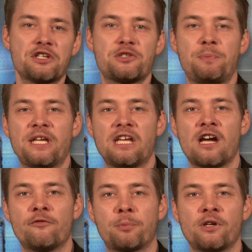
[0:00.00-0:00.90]

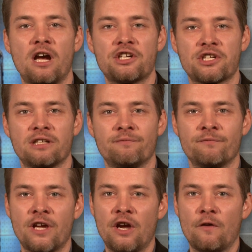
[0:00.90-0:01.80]
Speaking of production,
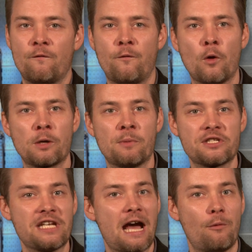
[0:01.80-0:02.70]
Ford
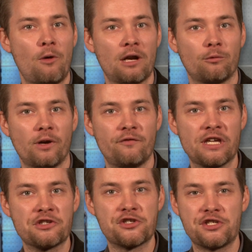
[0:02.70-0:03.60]
must not want
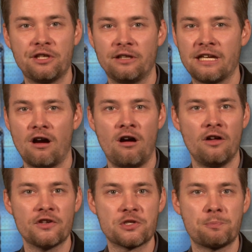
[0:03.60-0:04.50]
Rivian stealing
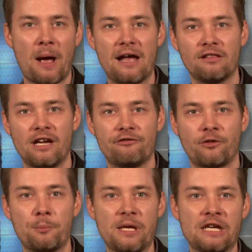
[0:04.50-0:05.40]
all the spotlight
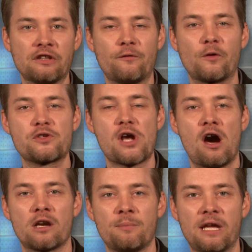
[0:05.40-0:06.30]
for being the first
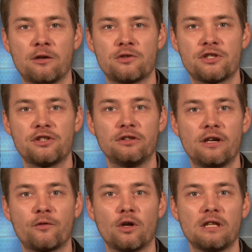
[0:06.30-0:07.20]
automaker to
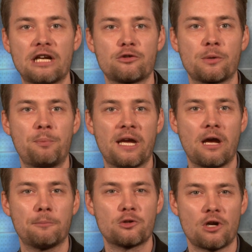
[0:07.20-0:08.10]
deliver electric
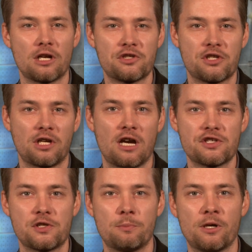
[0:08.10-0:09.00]
pickup trucks to
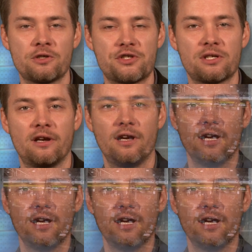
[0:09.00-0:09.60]
customers.